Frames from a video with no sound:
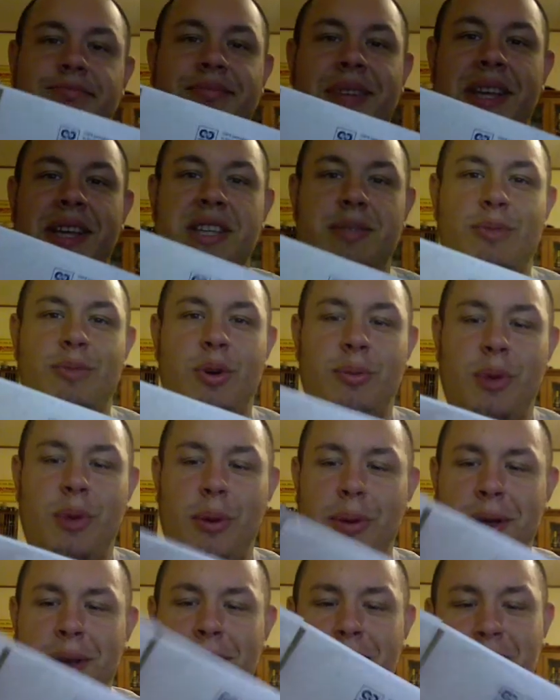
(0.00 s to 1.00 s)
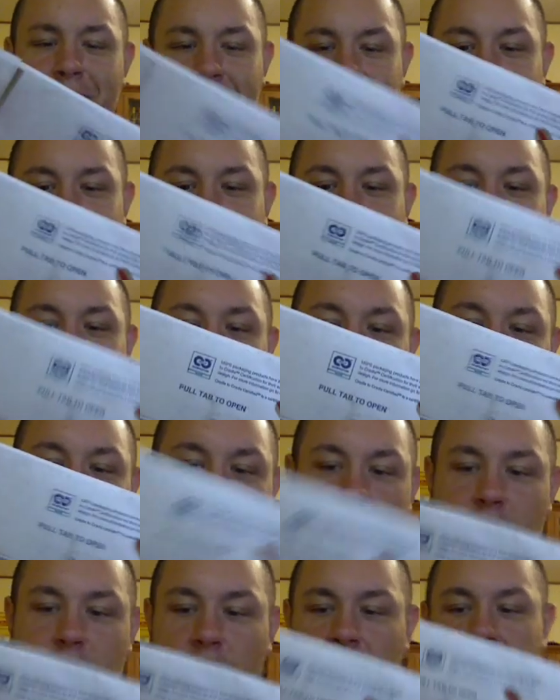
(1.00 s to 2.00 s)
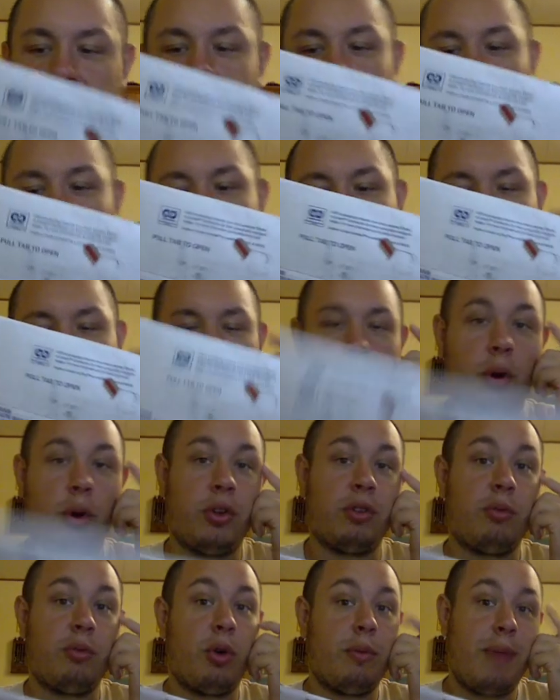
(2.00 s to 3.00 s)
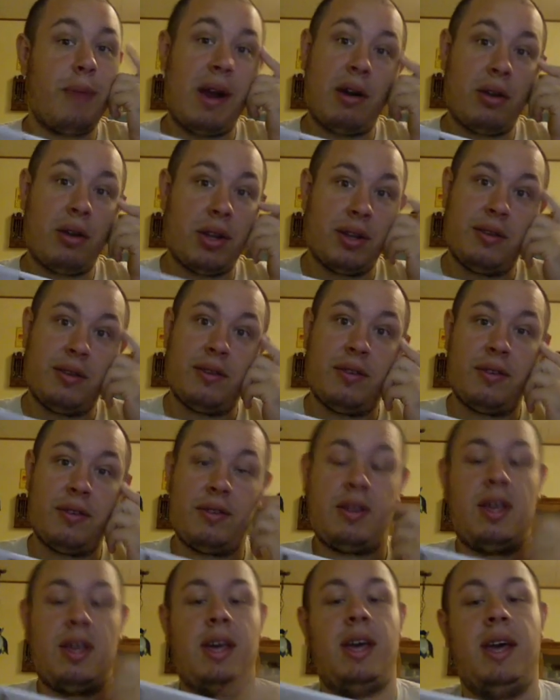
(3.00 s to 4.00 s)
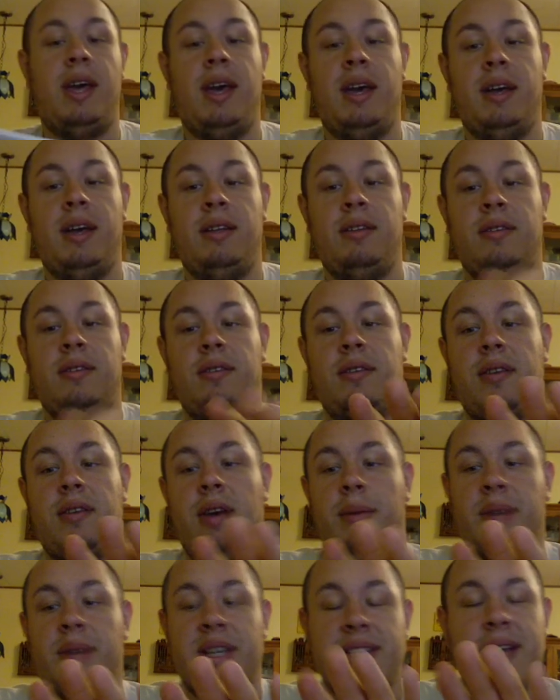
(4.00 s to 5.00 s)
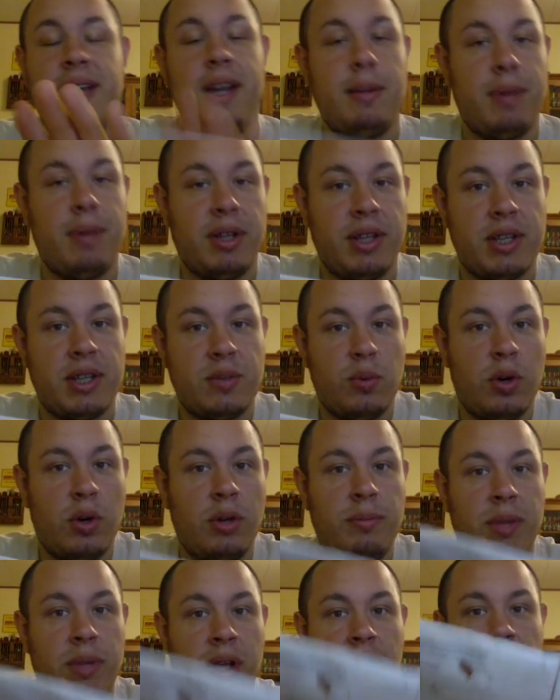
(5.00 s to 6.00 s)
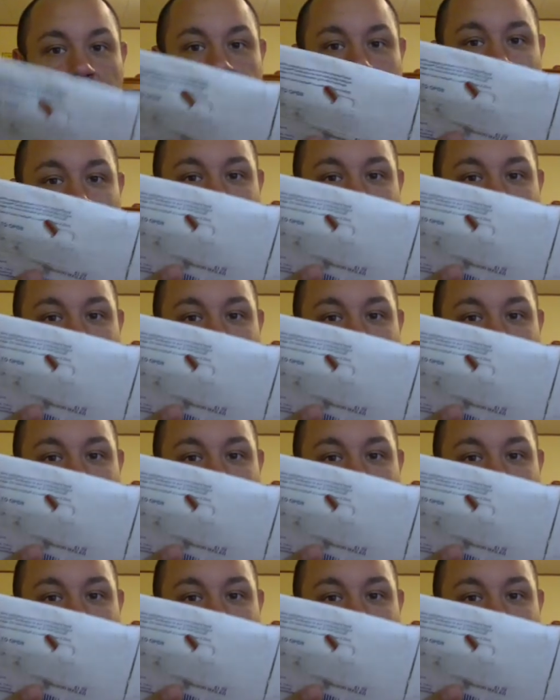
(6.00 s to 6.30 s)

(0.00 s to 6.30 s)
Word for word: is it more appropriate. But this one is from uh, Baltimore, Maryland and I'm excited about this one because I